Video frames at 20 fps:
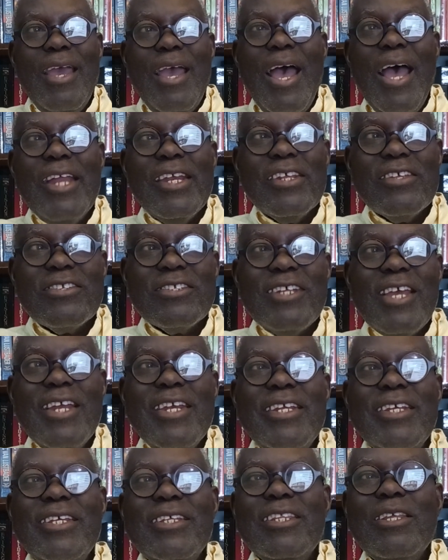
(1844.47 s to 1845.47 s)

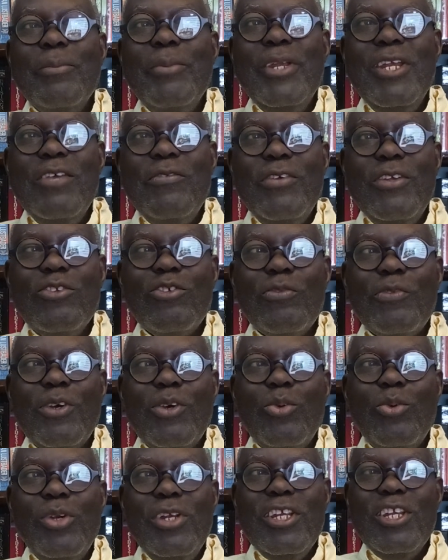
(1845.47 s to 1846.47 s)
Understanding the benefits of a
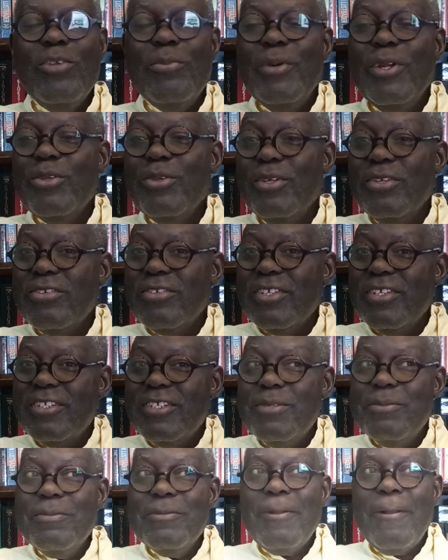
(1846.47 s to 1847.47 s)
quality management
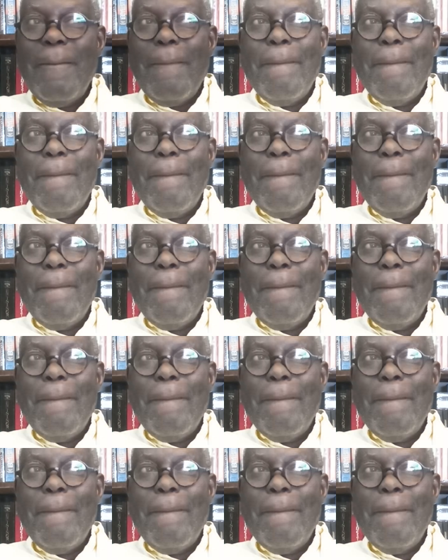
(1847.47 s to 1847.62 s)
system,